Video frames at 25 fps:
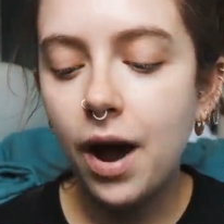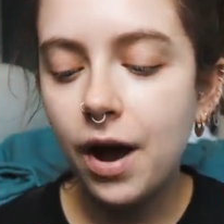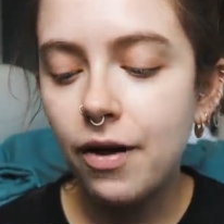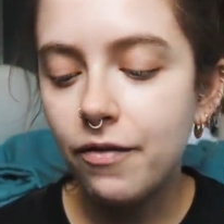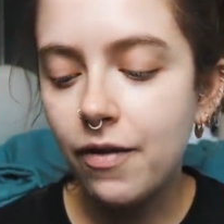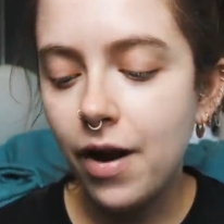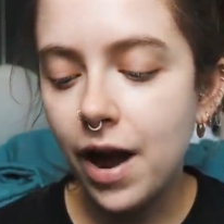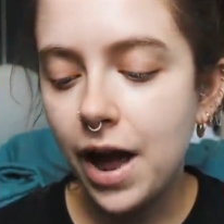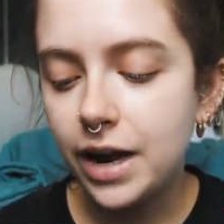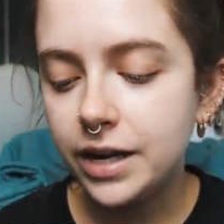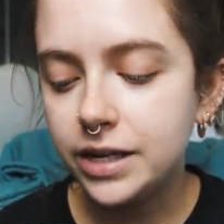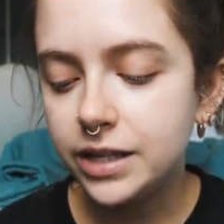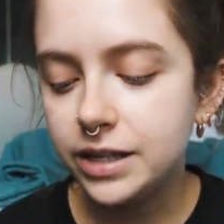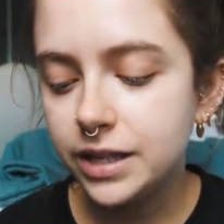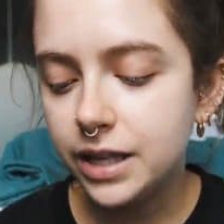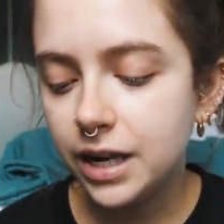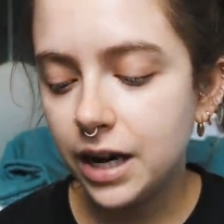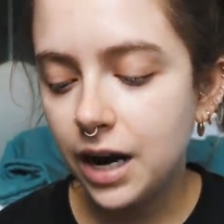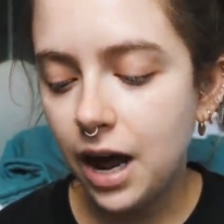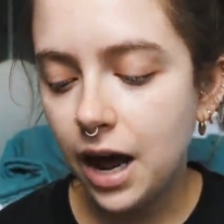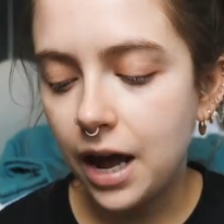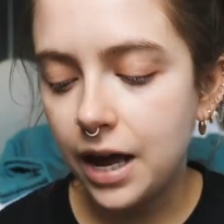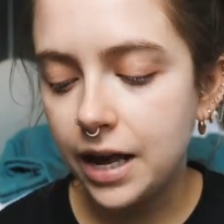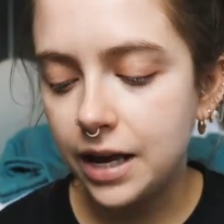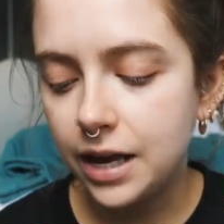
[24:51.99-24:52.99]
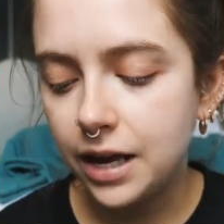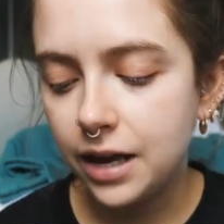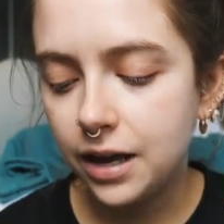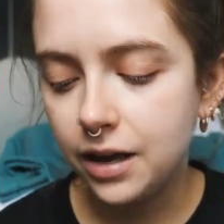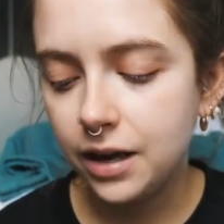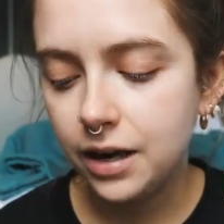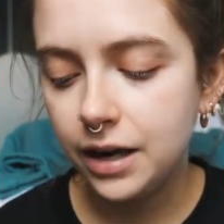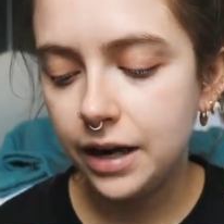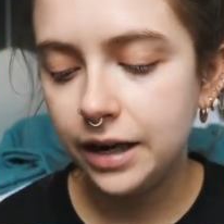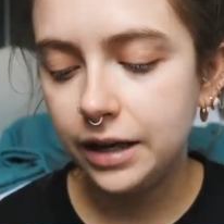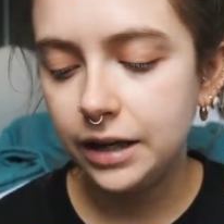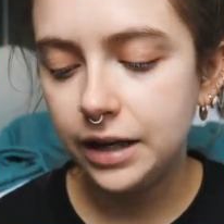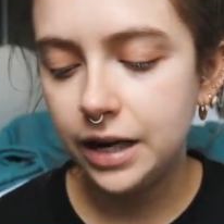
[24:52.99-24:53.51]
I read the like
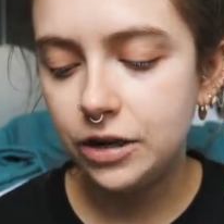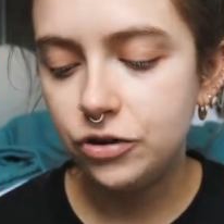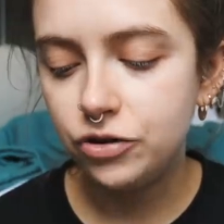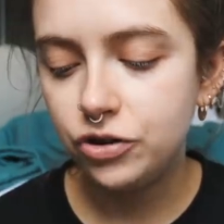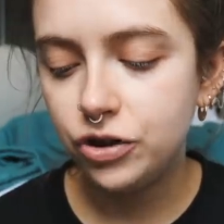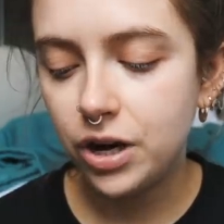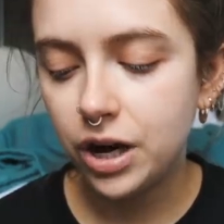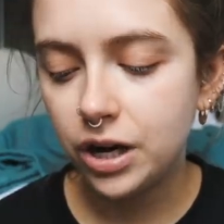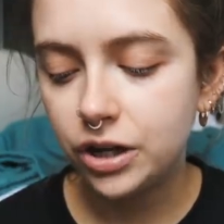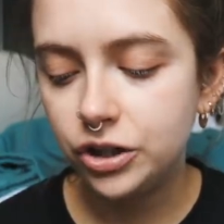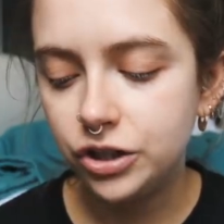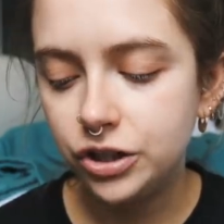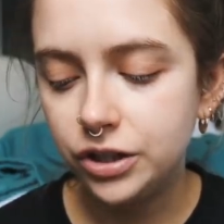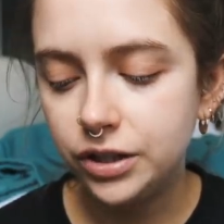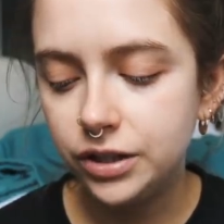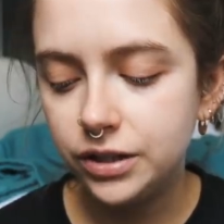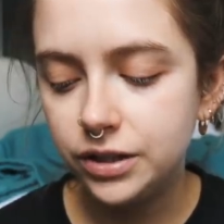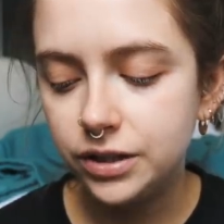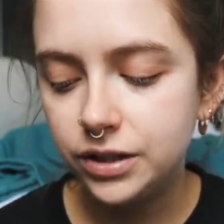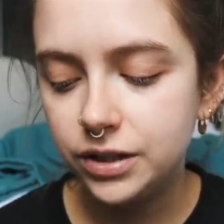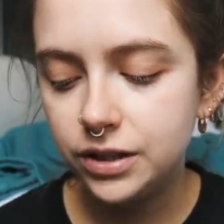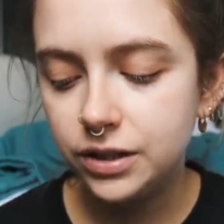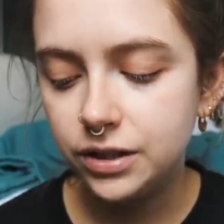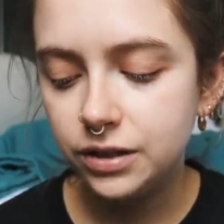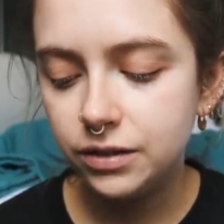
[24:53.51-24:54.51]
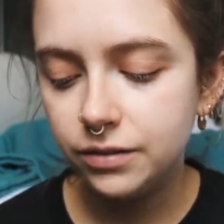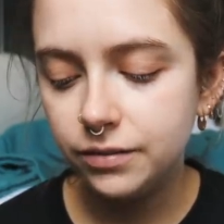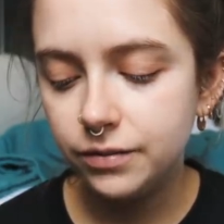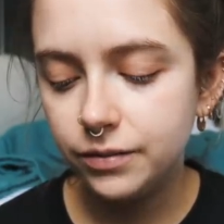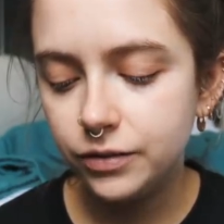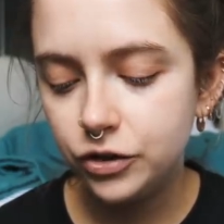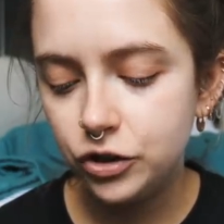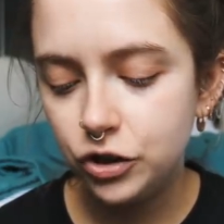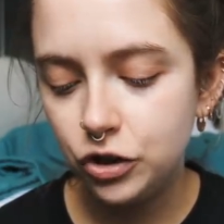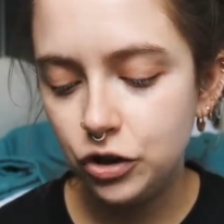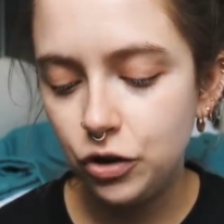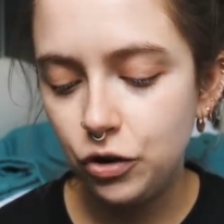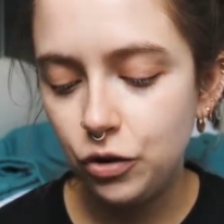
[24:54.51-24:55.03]
little introductions
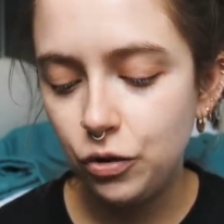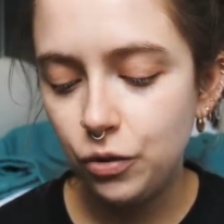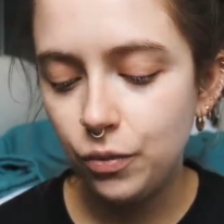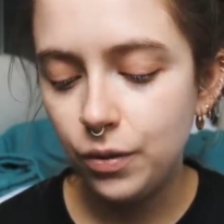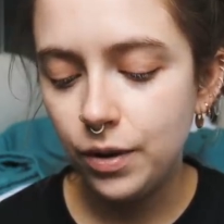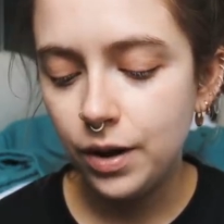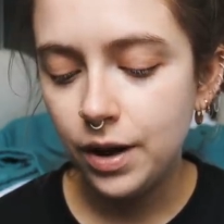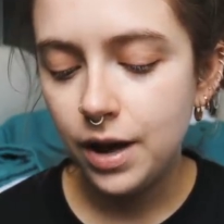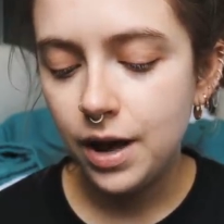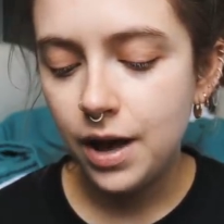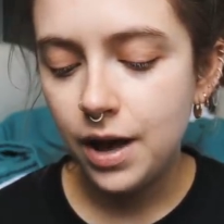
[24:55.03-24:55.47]
to